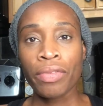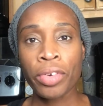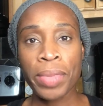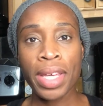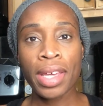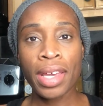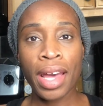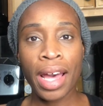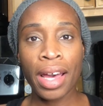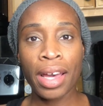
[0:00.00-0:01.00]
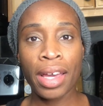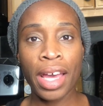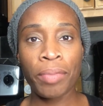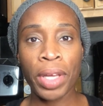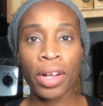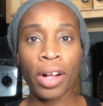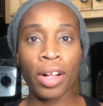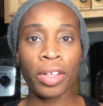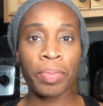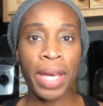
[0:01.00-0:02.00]
For me, I have been
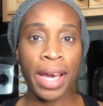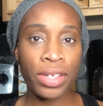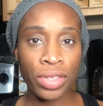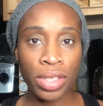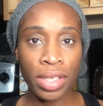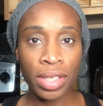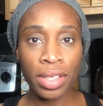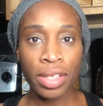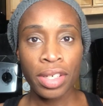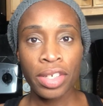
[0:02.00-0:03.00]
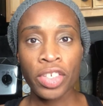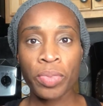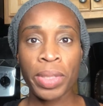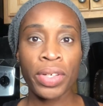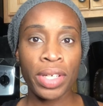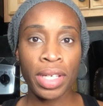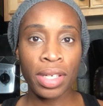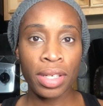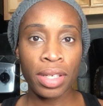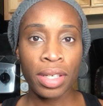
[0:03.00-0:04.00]
called passionate,
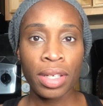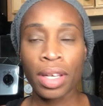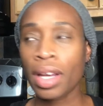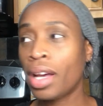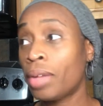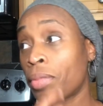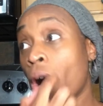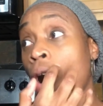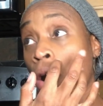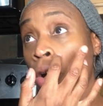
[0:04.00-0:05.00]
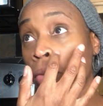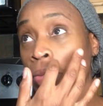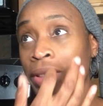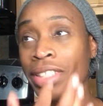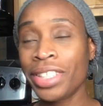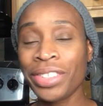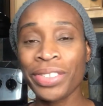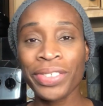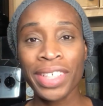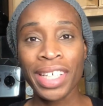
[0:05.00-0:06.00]
spirited, calm
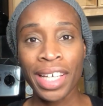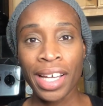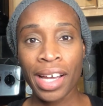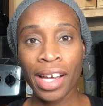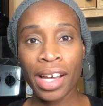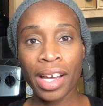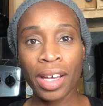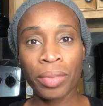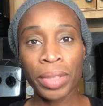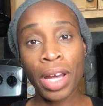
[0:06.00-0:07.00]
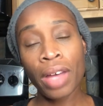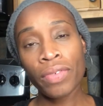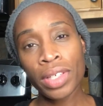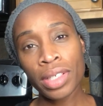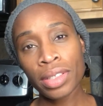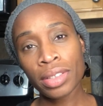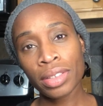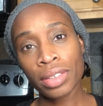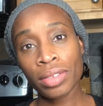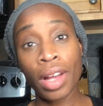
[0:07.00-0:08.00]
too, confident,
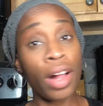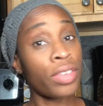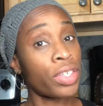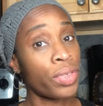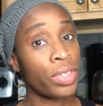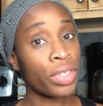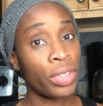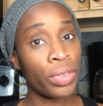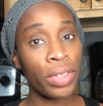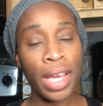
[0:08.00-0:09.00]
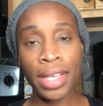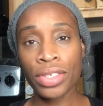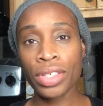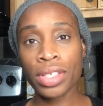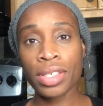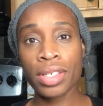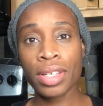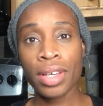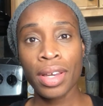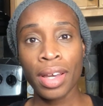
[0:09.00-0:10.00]
also insecure, anxious,
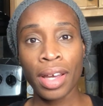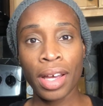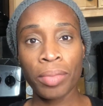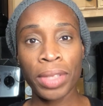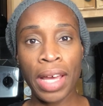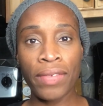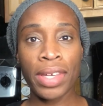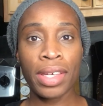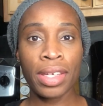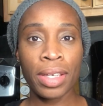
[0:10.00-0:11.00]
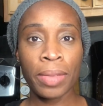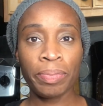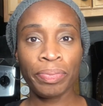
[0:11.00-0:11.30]
loving,